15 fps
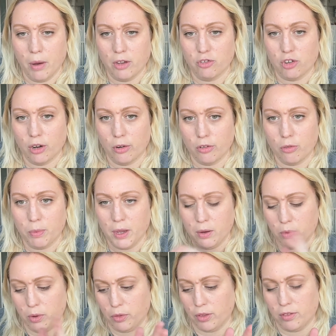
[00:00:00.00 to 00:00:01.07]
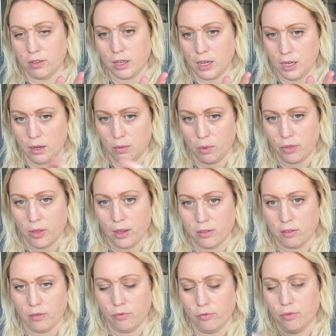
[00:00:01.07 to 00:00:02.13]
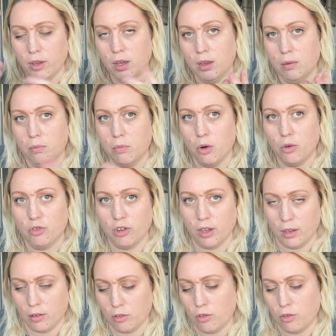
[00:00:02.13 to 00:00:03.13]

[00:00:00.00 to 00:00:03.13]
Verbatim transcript: a shutter speed with a scene with lots of motion.